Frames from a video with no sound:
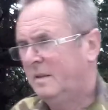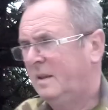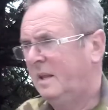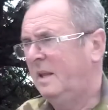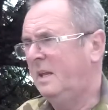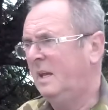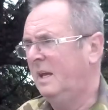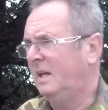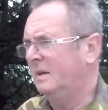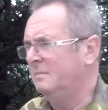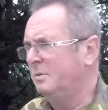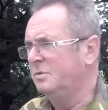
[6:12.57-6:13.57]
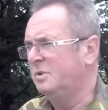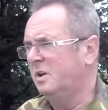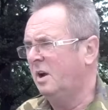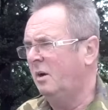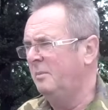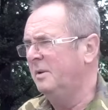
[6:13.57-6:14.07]
The most
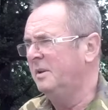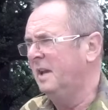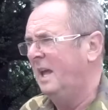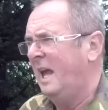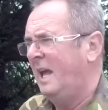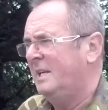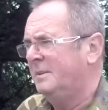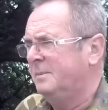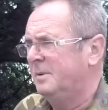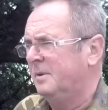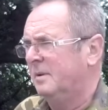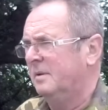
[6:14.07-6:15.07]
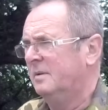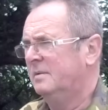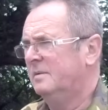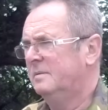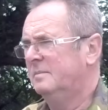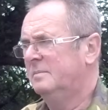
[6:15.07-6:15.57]
common edible
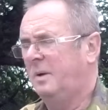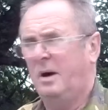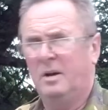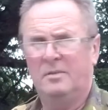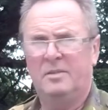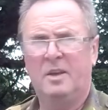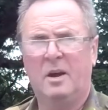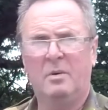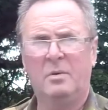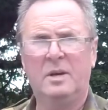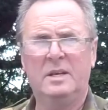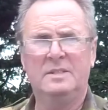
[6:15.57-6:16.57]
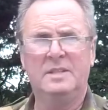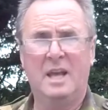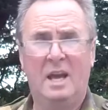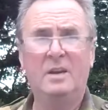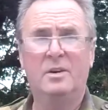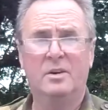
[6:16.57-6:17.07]
part of the oak is the
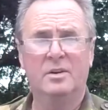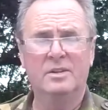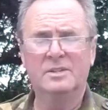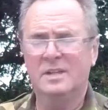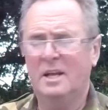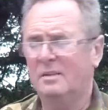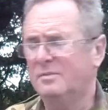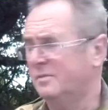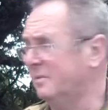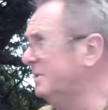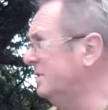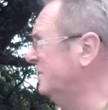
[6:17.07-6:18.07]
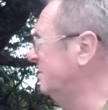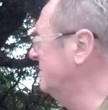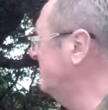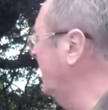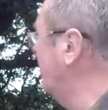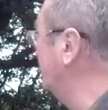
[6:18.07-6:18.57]
acorn itself, which is just
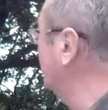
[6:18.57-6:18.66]
starting